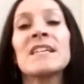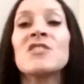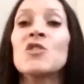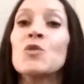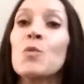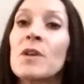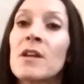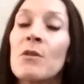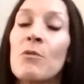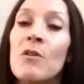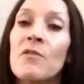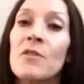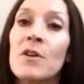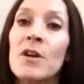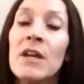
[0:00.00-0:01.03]
I just want to go
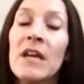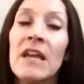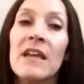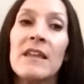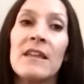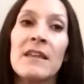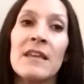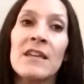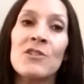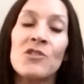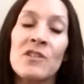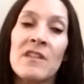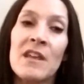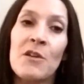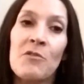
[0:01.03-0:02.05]
over each
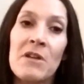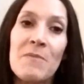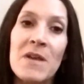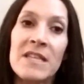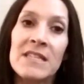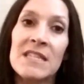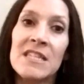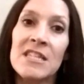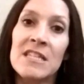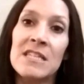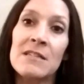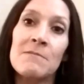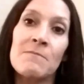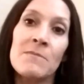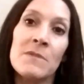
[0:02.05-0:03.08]
of the agreements
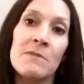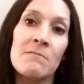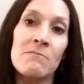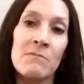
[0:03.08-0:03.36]
to